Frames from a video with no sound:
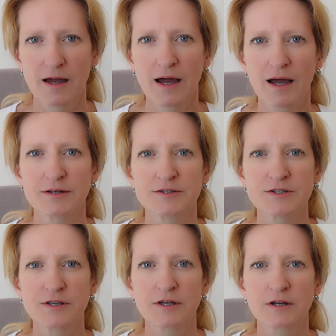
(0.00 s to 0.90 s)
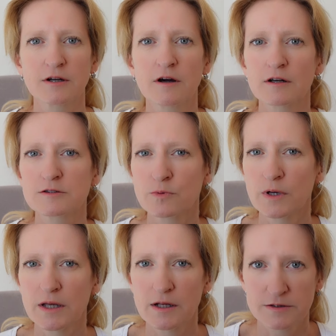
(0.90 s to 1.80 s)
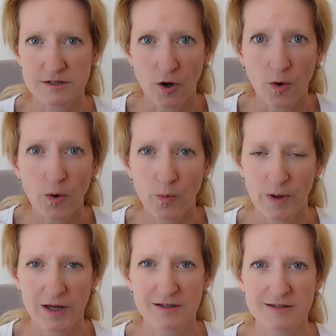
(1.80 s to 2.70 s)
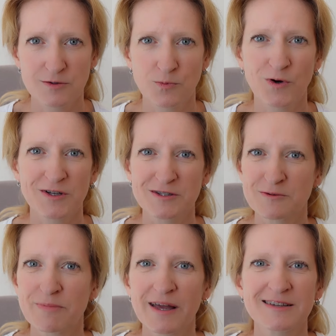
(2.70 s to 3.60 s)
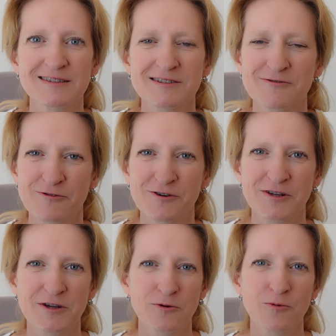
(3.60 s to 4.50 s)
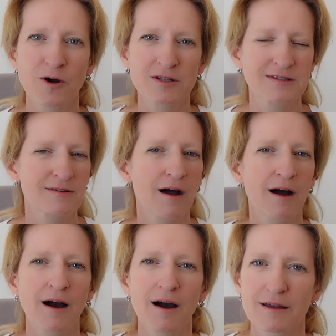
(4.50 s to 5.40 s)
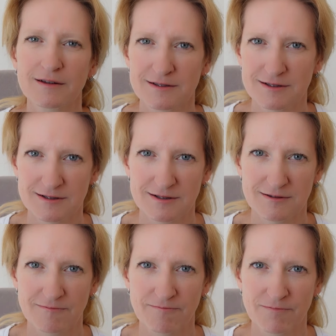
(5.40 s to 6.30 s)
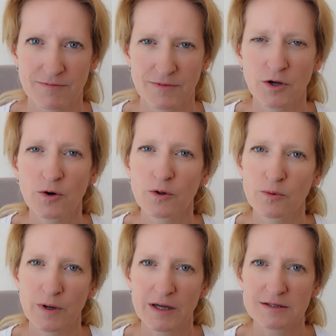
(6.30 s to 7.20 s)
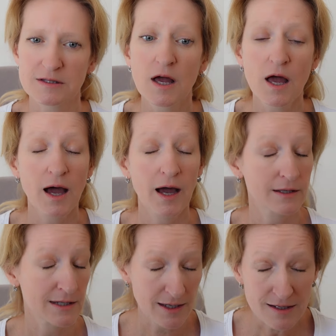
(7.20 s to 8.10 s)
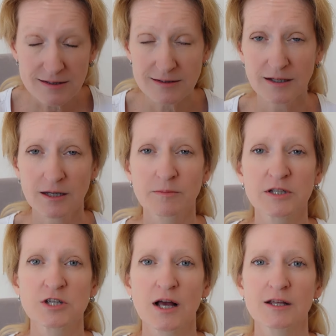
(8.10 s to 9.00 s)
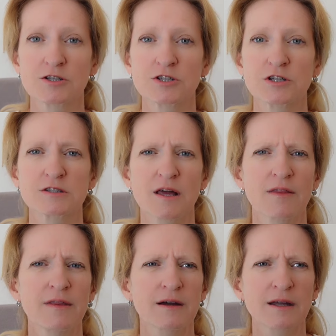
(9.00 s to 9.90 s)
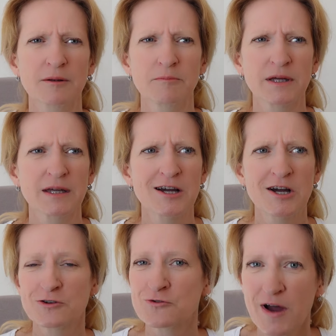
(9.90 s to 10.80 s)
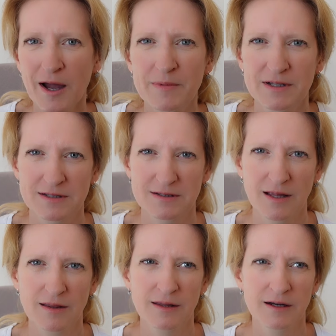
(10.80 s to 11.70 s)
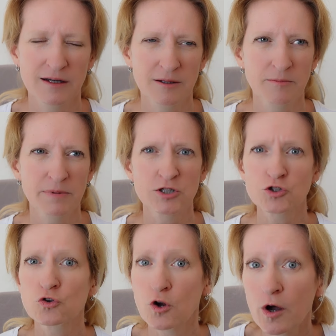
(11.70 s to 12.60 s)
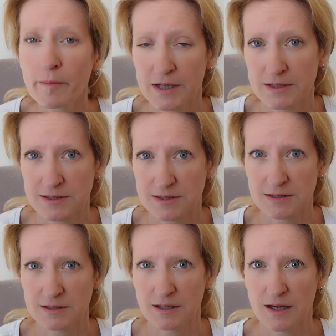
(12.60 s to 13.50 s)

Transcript: And God's will is always what is best for you, what's the highest always. And yes, there can be challenges and there can be dramas and there can be traumas.